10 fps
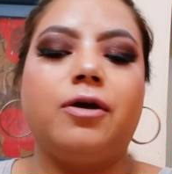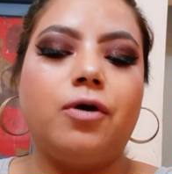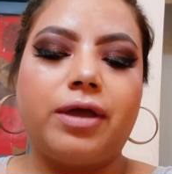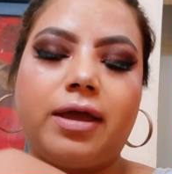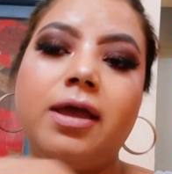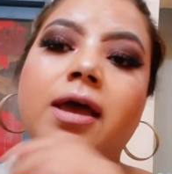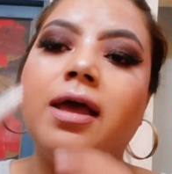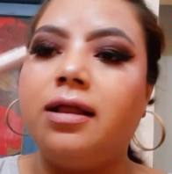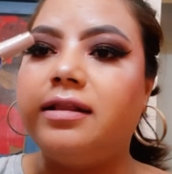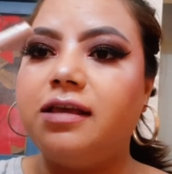Okay,
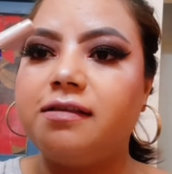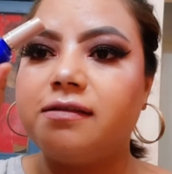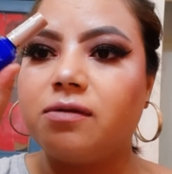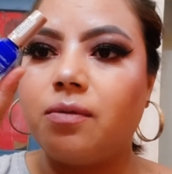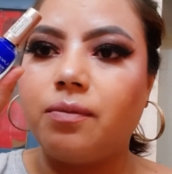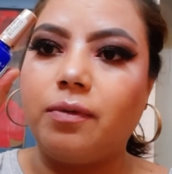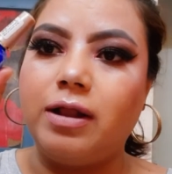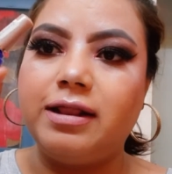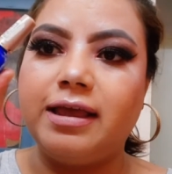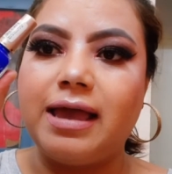this is the
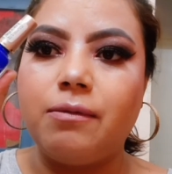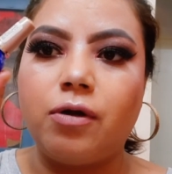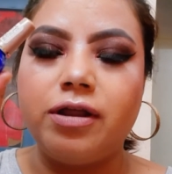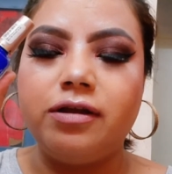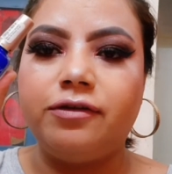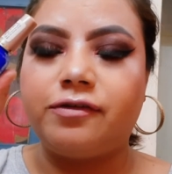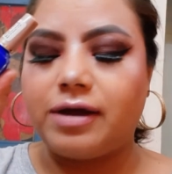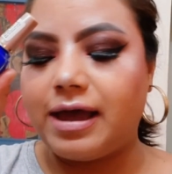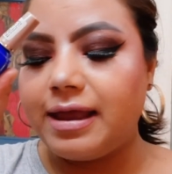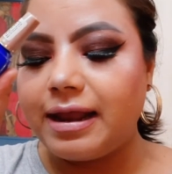one thing I wanted to try.